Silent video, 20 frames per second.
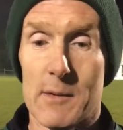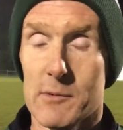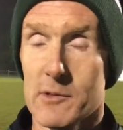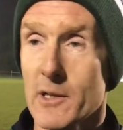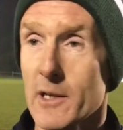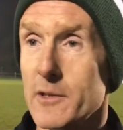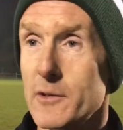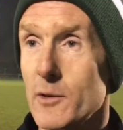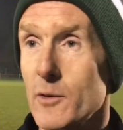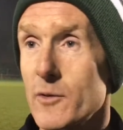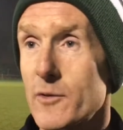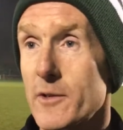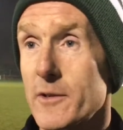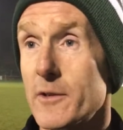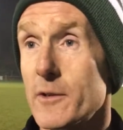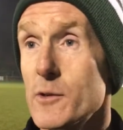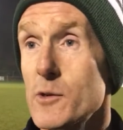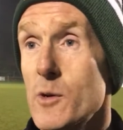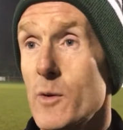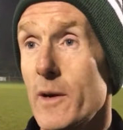was like doing
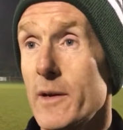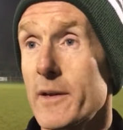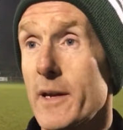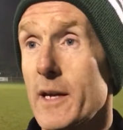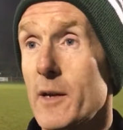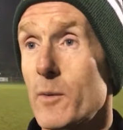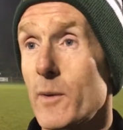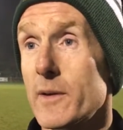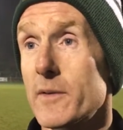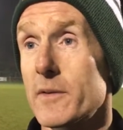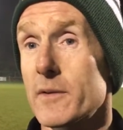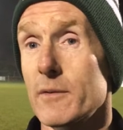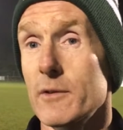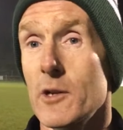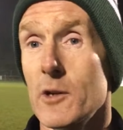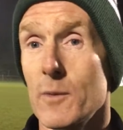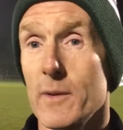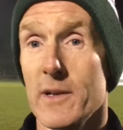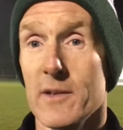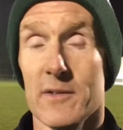Sudoku, I think, with
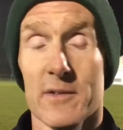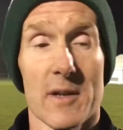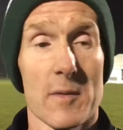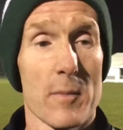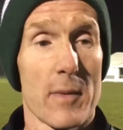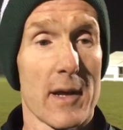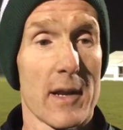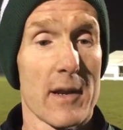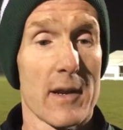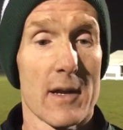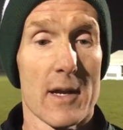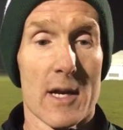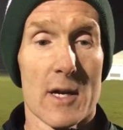a sin bin,